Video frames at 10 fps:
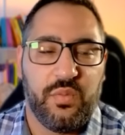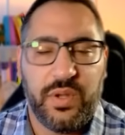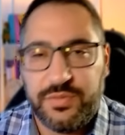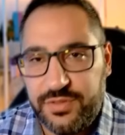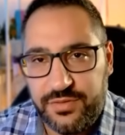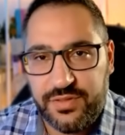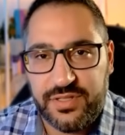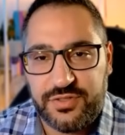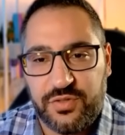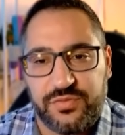Why would you do
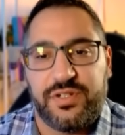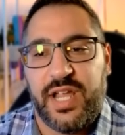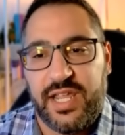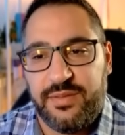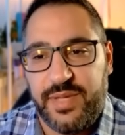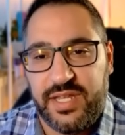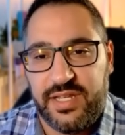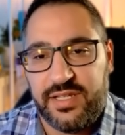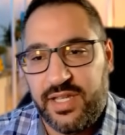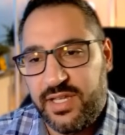this over
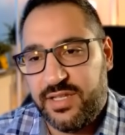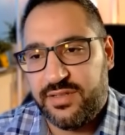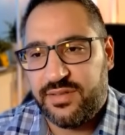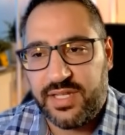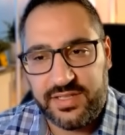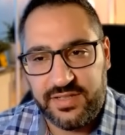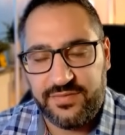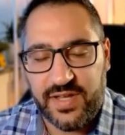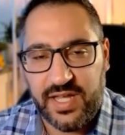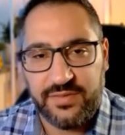animating in like
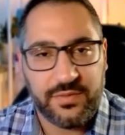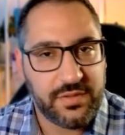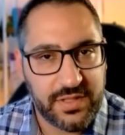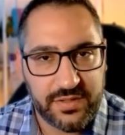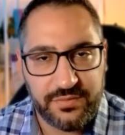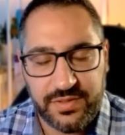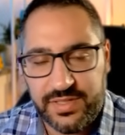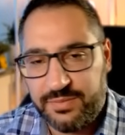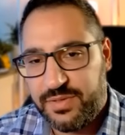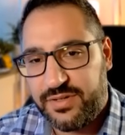D5 or another
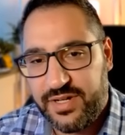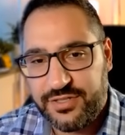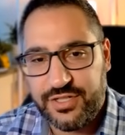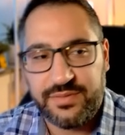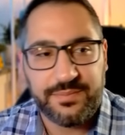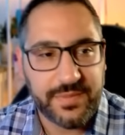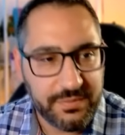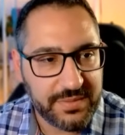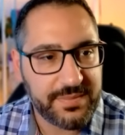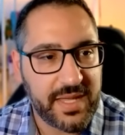real-time render engine?
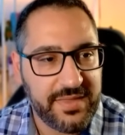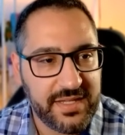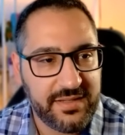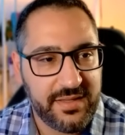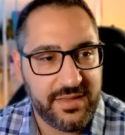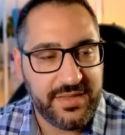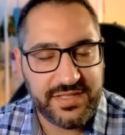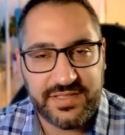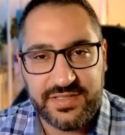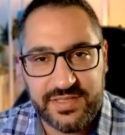Well, I think
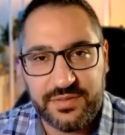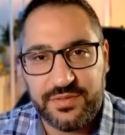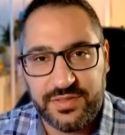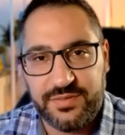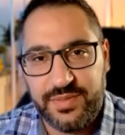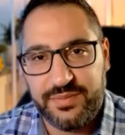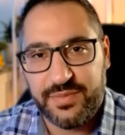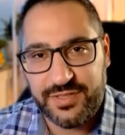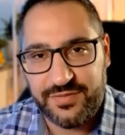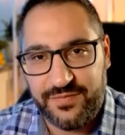this is still going to be
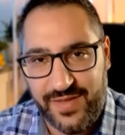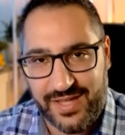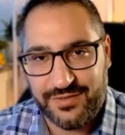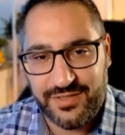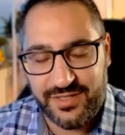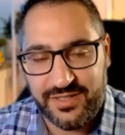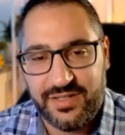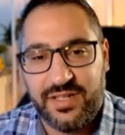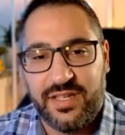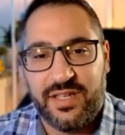much faster
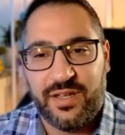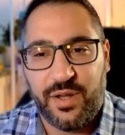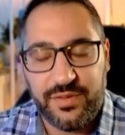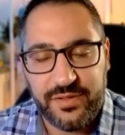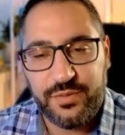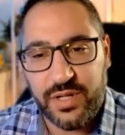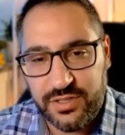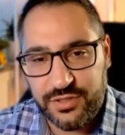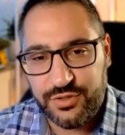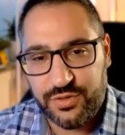although
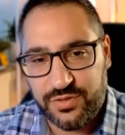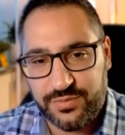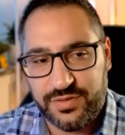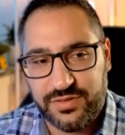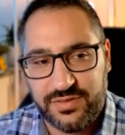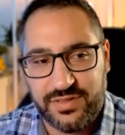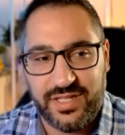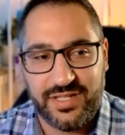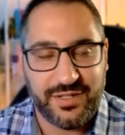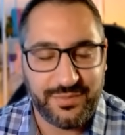uncontrollable
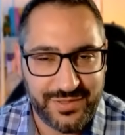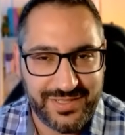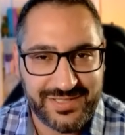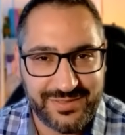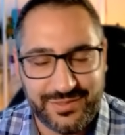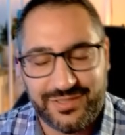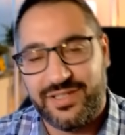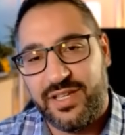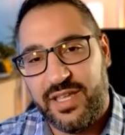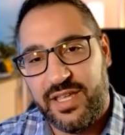and
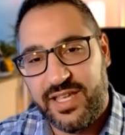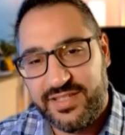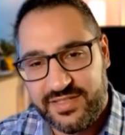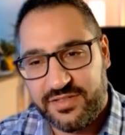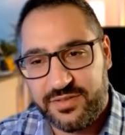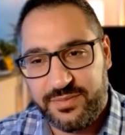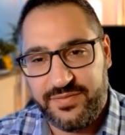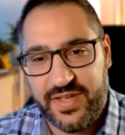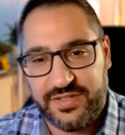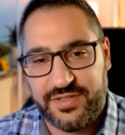unpredictable, it's still going to be
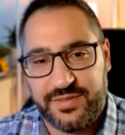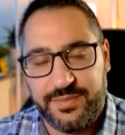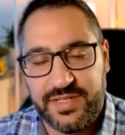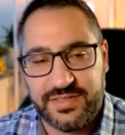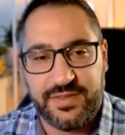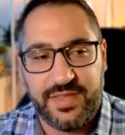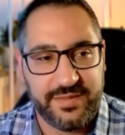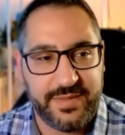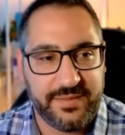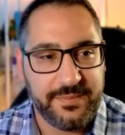faster because
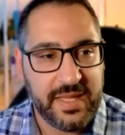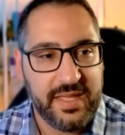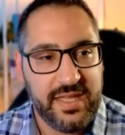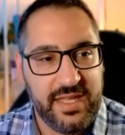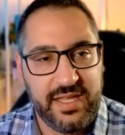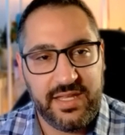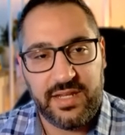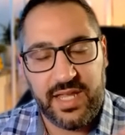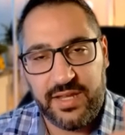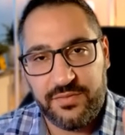think about it.
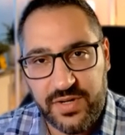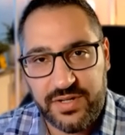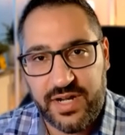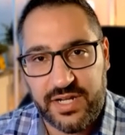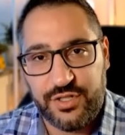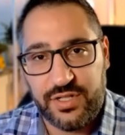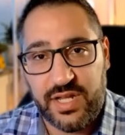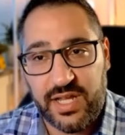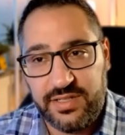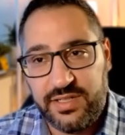in a render
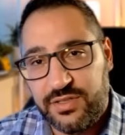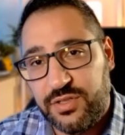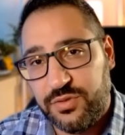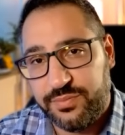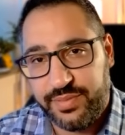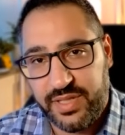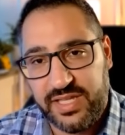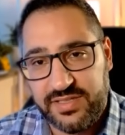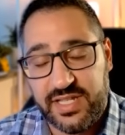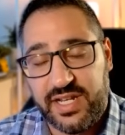engine, I need to
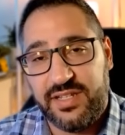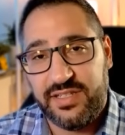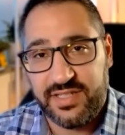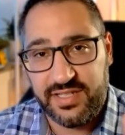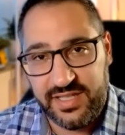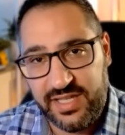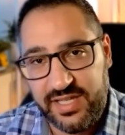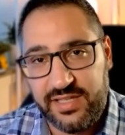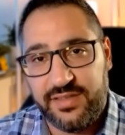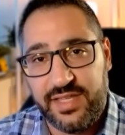place and I need to
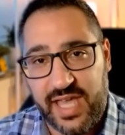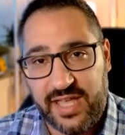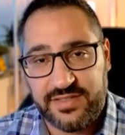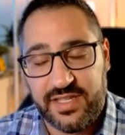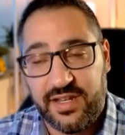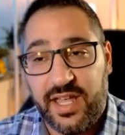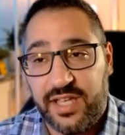key the asset.